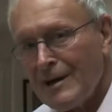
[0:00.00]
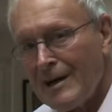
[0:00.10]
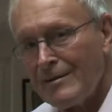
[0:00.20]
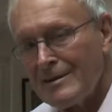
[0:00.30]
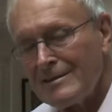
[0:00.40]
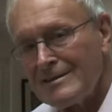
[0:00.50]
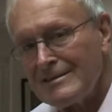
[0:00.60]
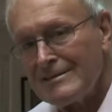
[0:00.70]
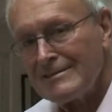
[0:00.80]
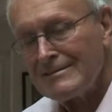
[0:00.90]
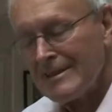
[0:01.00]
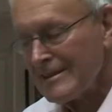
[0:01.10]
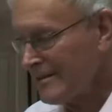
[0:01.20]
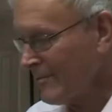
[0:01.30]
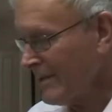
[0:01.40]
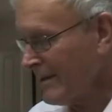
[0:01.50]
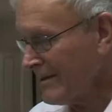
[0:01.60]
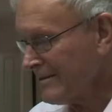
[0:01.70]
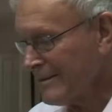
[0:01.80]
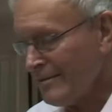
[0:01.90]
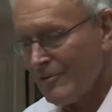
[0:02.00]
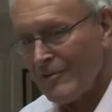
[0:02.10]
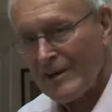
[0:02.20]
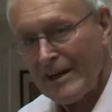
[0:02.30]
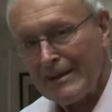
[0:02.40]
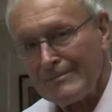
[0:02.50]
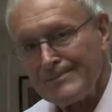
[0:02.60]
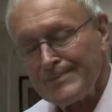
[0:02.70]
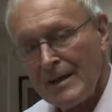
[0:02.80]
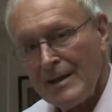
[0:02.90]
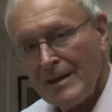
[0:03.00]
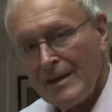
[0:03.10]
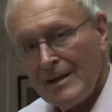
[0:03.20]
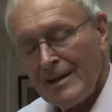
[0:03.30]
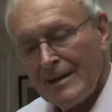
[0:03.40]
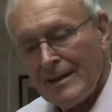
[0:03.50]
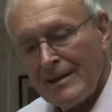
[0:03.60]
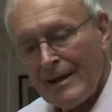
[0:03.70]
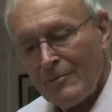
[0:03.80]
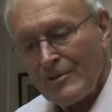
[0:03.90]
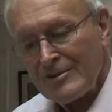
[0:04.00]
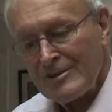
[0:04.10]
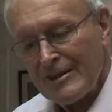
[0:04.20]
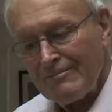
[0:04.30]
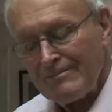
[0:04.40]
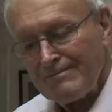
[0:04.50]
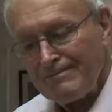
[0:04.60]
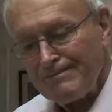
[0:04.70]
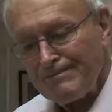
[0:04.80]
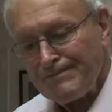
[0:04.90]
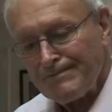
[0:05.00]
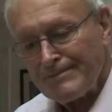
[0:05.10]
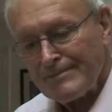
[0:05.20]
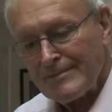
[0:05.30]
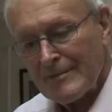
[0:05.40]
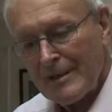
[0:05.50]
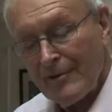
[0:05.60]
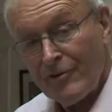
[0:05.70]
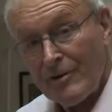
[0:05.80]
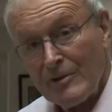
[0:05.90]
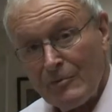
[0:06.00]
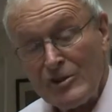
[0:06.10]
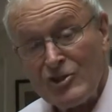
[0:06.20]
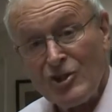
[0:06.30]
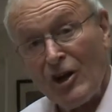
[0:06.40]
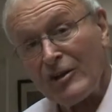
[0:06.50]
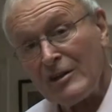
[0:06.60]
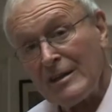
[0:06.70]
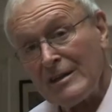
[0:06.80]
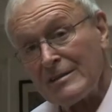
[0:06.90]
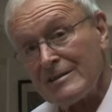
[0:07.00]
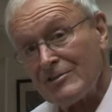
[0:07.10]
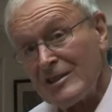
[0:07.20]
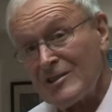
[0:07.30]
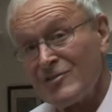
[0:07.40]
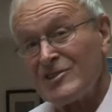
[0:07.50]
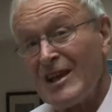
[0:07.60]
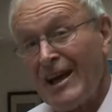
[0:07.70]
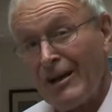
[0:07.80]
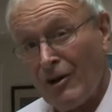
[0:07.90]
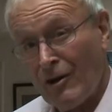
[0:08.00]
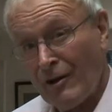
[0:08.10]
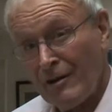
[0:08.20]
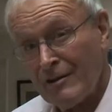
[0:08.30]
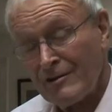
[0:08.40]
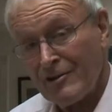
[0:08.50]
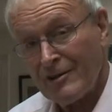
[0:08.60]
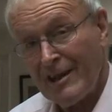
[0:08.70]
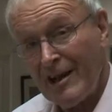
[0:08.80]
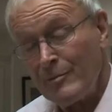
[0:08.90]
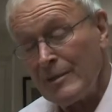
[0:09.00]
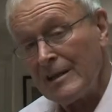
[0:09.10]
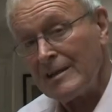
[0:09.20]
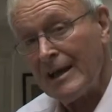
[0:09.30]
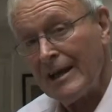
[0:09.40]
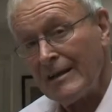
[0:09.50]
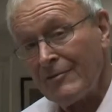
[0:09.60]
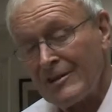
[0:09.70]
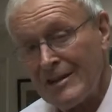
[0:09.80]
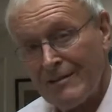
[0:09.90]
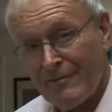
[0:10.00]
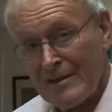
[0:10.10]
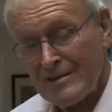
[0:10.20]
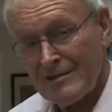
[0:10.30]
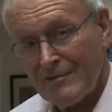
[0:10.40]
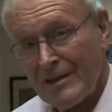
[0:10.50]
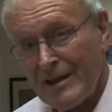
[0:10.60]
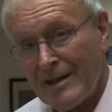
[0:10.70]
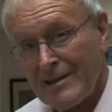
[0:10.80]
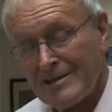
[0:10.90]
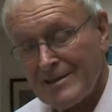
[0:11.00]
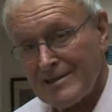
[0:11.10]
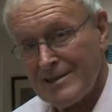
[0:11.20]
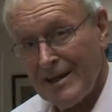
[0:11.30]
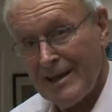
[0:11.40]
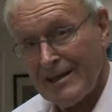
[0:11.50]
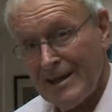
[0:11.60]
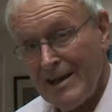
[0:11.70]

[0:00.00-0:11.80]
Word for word: Wow. That's something I shall never forget. That was um, a film that we shot in the streets of Saigon during the opening day of the Tet Offensive in 1968.